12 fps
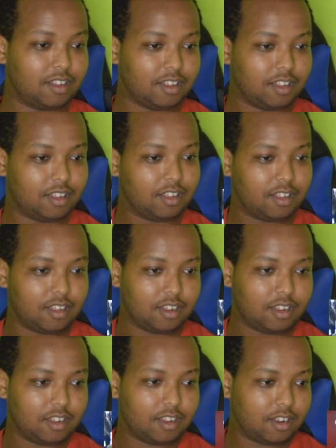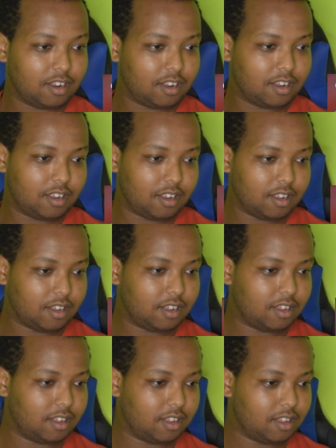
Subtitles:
No one is speaking in this clip.